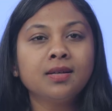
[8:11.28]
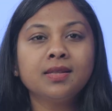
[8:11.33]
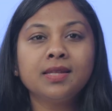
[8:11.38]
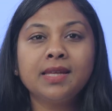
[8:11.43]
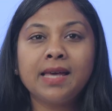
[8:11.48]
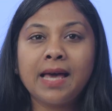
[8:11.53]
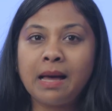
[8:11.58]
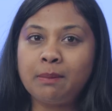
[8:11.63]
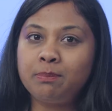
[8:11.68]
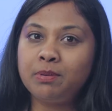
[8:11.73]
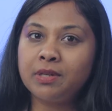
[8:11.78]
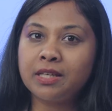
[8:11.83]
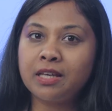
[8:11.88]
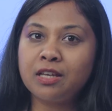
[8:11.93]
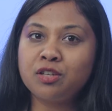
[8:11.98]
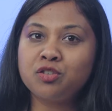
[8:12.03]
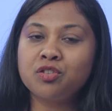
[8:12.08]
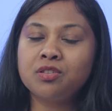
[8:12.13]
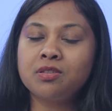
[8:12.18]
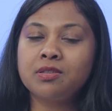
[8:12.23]
the
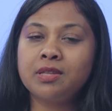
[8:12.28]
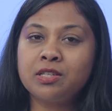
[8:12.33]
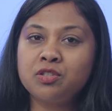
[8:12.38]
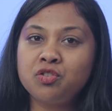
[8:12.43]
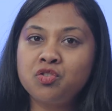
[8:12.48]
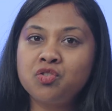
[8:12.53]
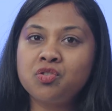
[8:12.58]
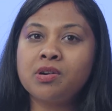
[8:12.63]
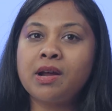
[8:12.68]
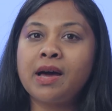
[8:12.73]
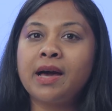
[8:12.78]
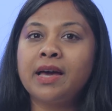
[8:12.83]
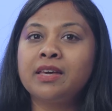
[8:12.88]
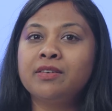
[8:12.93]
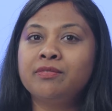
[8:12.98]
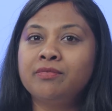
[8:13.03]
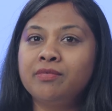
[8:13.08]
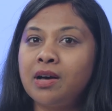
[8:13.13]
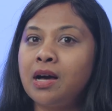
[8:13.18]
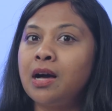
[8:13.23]
application that
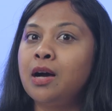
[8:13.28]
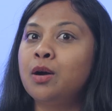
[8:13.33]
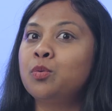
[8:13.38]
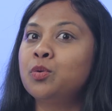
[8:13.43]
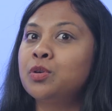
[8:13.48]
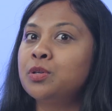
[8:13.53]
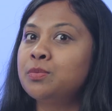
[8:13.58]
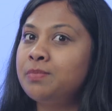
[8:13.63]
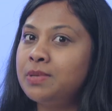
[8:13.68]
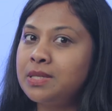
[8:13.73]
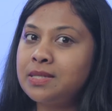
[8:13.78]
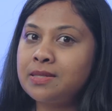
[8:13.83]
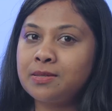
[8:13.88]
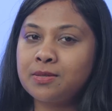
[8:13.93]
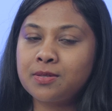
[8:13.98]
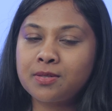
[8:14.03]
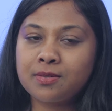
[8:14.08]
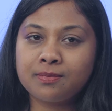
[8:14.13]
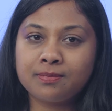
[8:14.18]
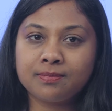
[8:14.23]
drive our
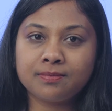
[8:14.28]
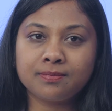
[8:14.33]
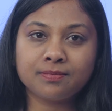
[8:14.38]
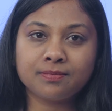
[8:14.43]
business.